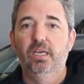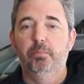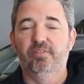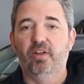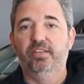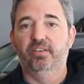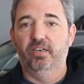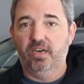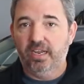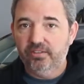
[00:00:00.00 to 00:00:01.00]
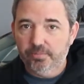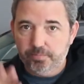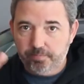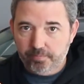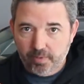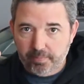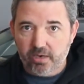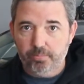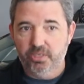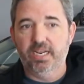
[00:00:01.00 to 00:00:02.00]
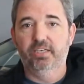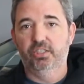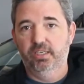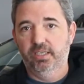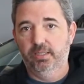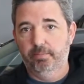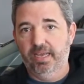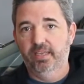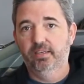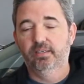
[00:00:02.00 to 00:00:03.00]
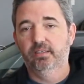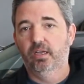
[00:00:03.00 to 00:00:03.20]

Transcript: provides a nice amount of protection in the bed.